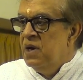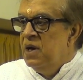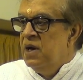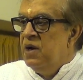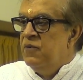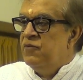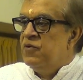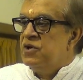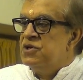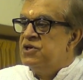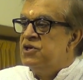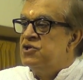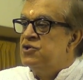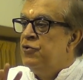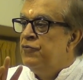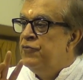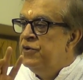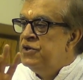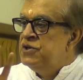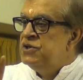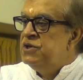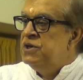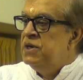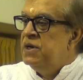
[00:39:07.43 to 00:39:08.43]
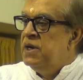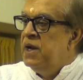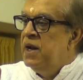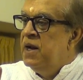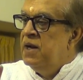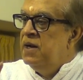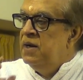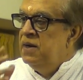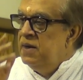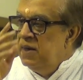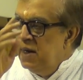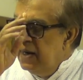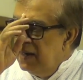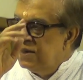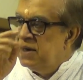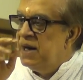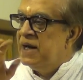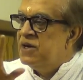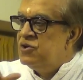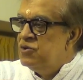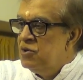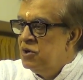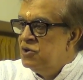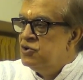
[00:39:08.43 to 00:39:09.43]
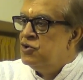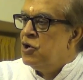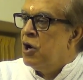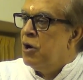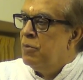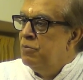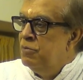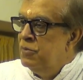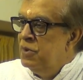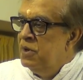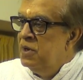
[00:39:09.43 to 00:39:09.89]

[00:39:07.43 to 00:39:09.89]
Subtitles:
It was a sophisticated intellectual job.